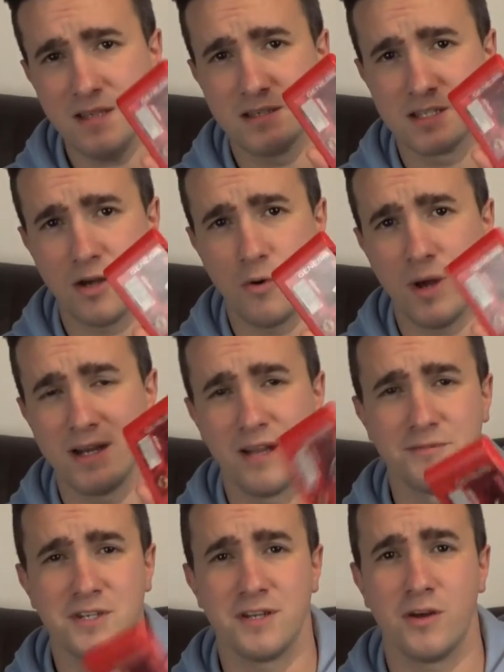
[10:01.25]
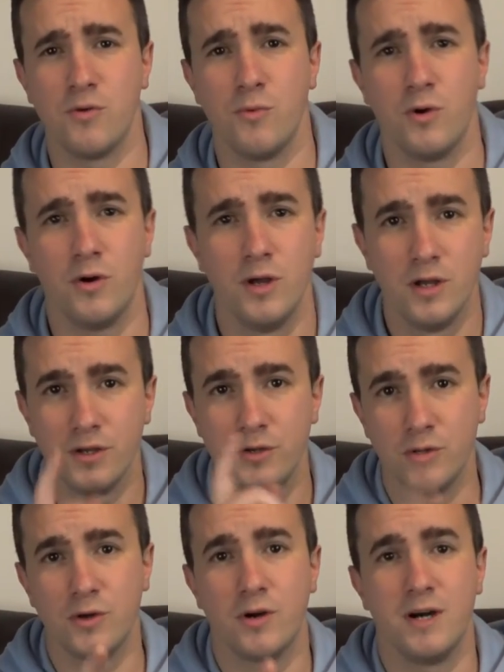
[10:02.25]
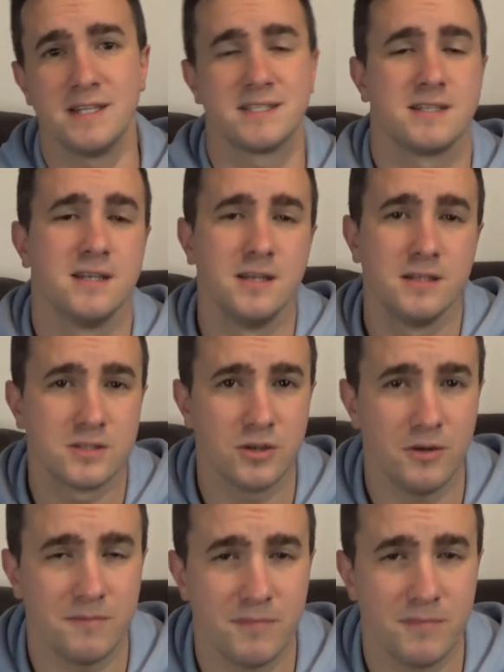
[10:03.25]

So I'd love to know what your guys' top